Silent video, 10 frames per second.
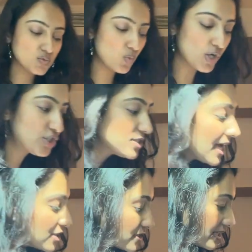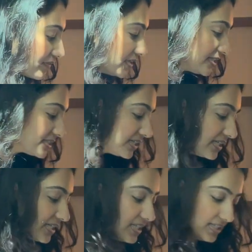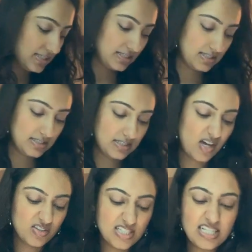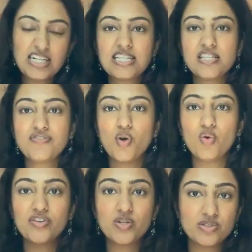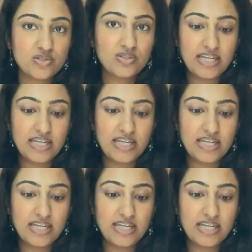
watches, I just love it. Oh, these are glasses for COVID also.